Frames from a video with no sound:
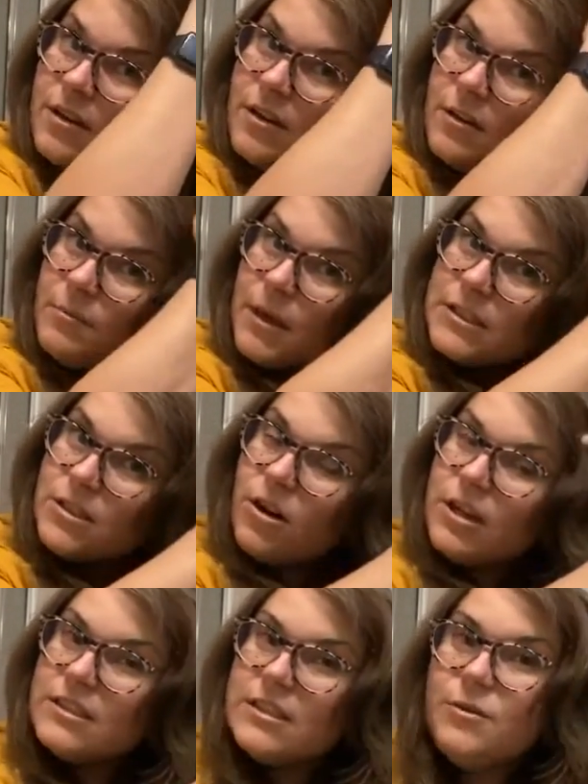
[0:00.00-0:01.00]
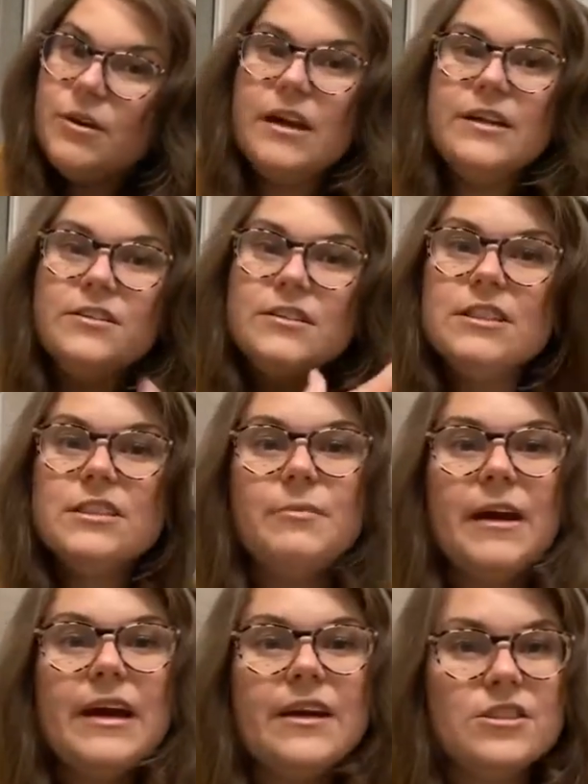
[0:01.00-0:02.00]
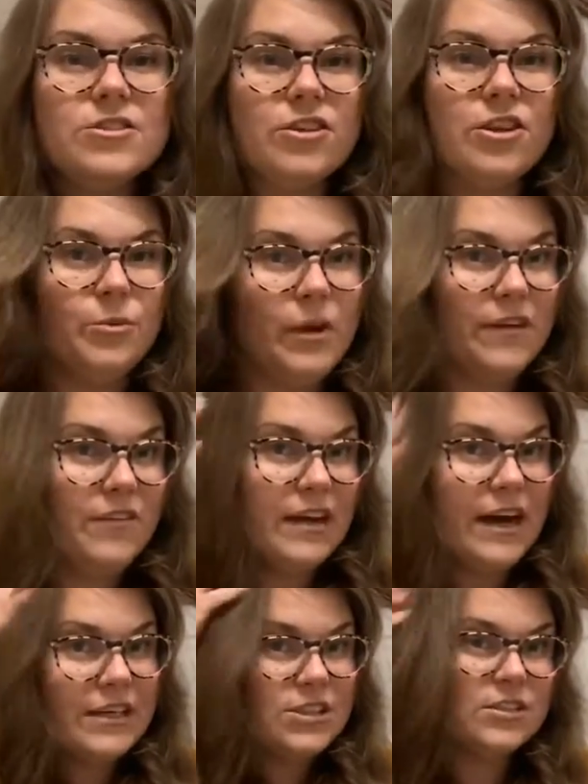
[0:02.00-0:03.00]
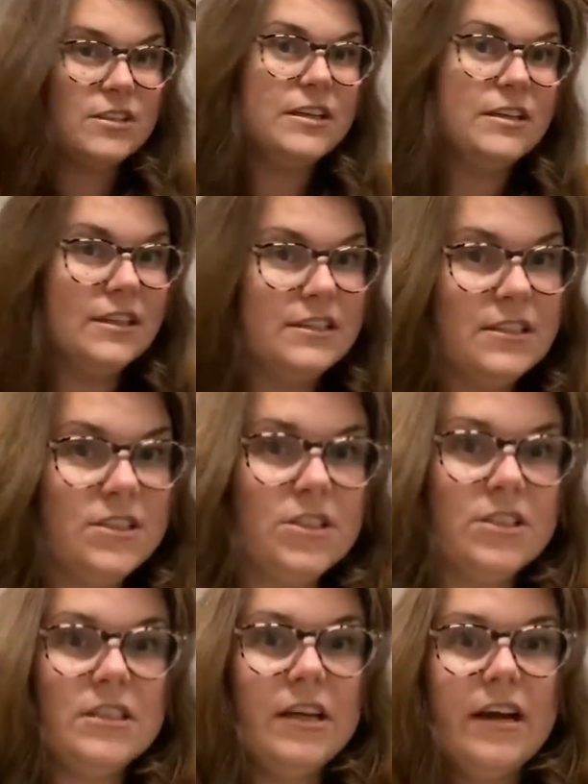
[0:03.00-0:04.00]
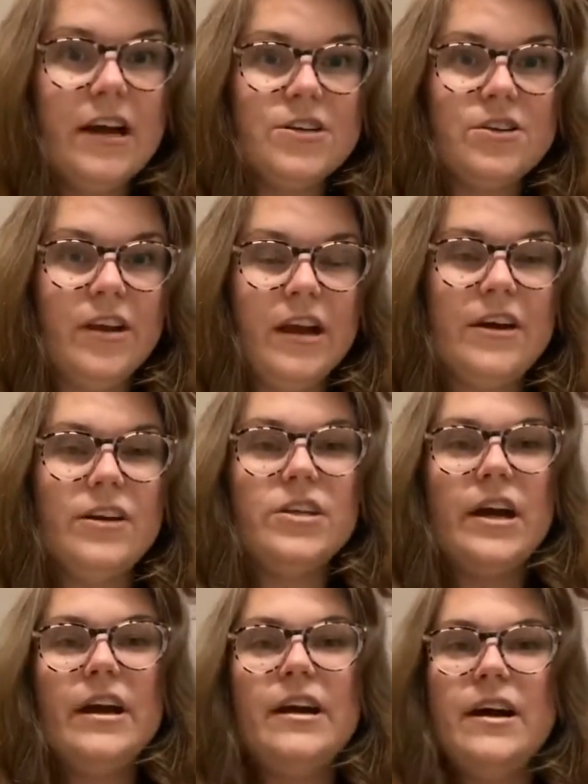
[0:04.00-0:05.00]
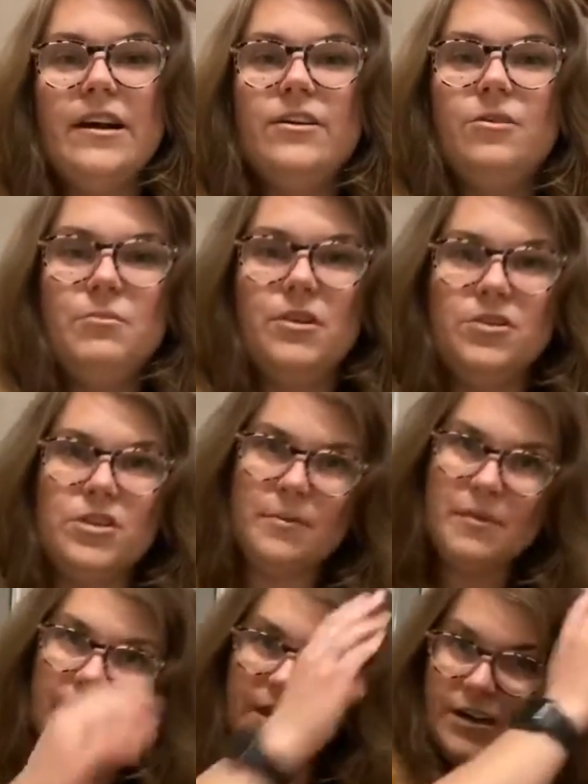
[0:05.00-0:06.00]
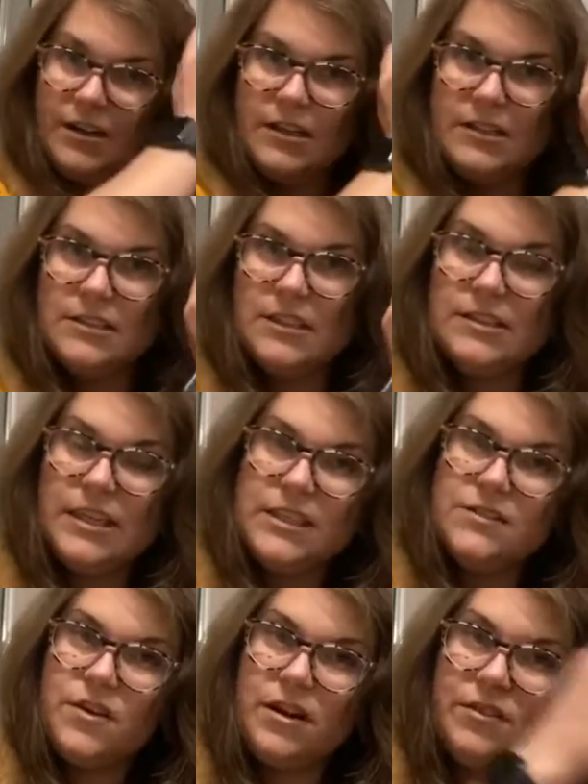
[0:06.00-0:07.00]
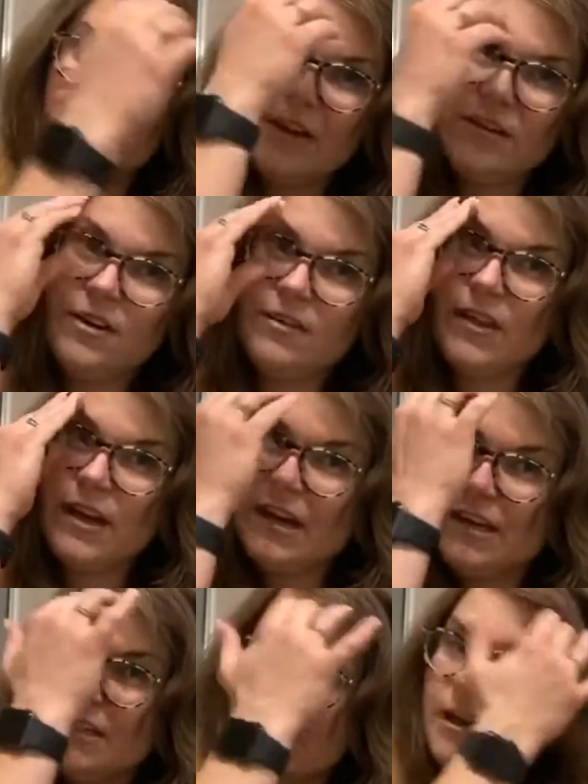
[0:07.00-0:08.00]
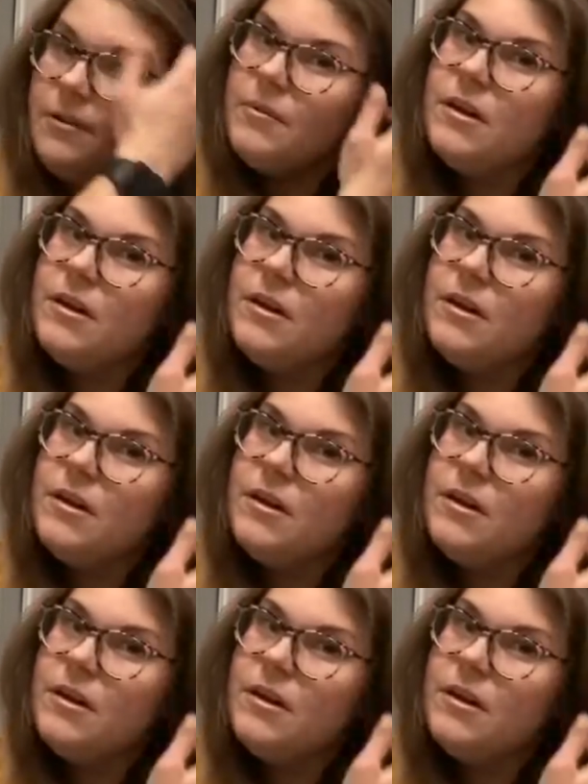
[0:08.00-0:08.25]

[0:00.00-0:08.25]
But so honestly what I do, since my hair is really wavy naturally, this is just it naturally air dried. I don't blow dry my hair because it takes forever and I don't have that kind of time.